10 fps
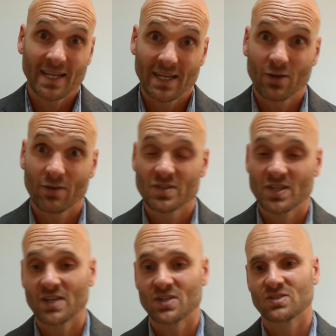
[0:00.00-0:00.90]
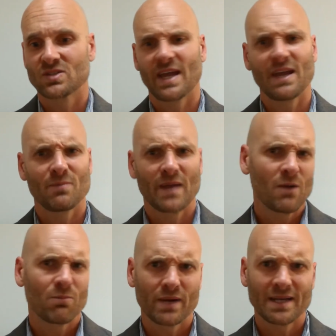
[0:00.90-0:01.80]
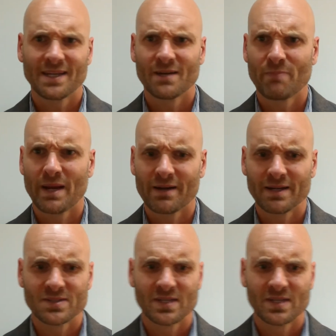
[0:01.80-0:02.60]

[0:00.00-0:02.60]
conversations to help break down barriers